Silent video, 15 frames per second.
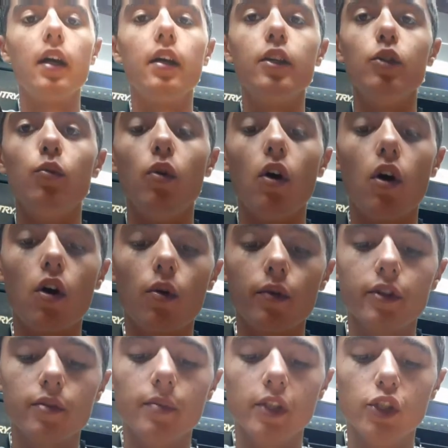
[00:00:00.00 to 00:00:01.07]
You will
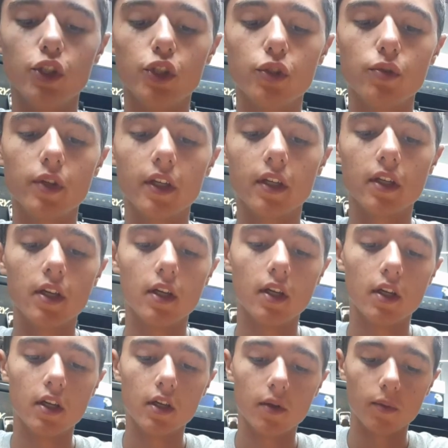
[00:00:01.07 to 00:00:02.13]
always be shooting
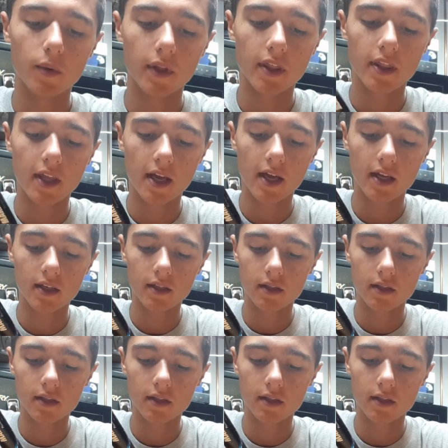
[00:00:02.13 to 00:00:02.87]
with that